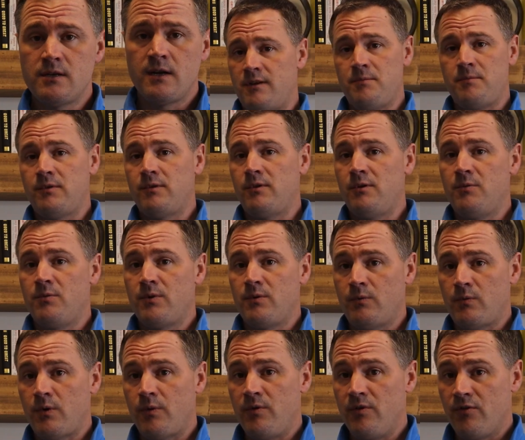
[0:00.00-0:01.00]
Typically
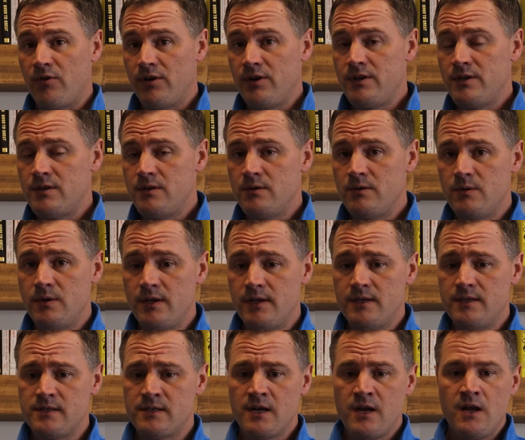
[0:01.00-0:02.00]
what we run into
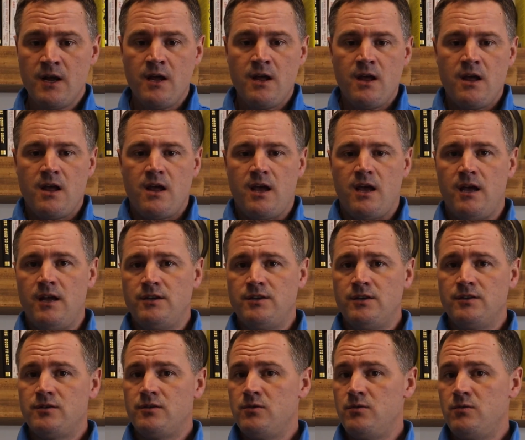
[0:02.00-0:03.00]
is
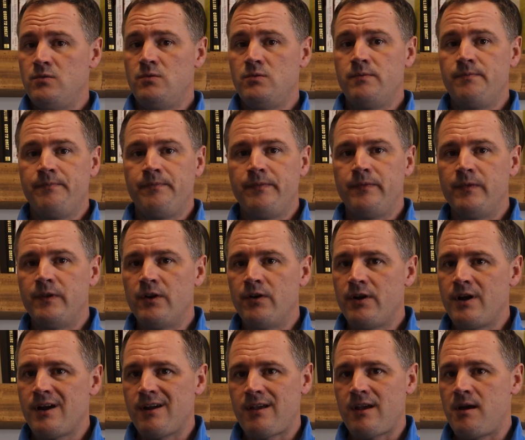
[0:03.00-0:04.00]
agents who they're
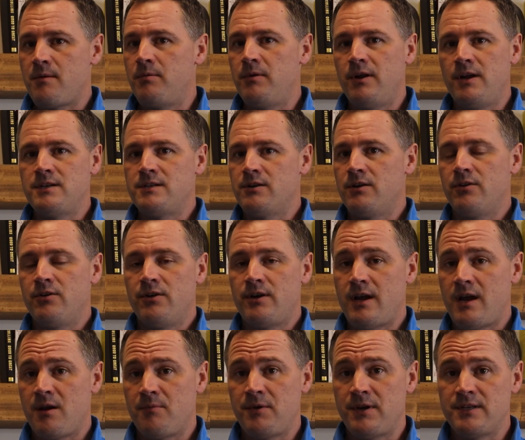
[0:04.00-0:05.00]
not capitalizing on their
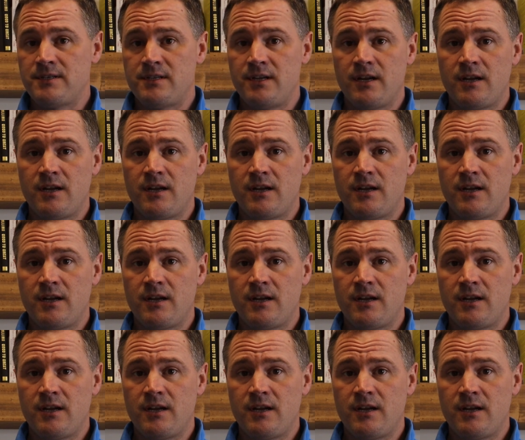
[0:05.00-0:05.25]
database.